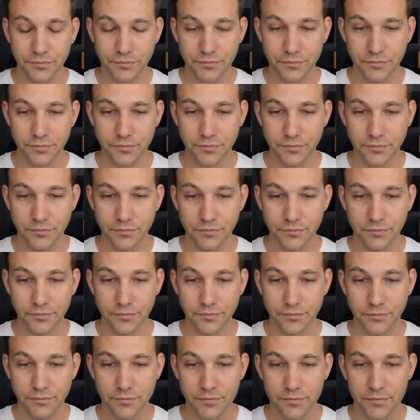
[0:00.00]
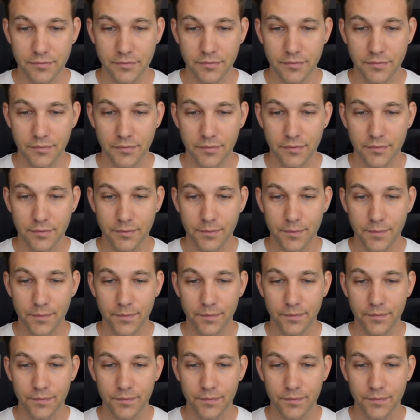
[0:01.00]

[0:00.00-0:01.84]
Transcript: (silence)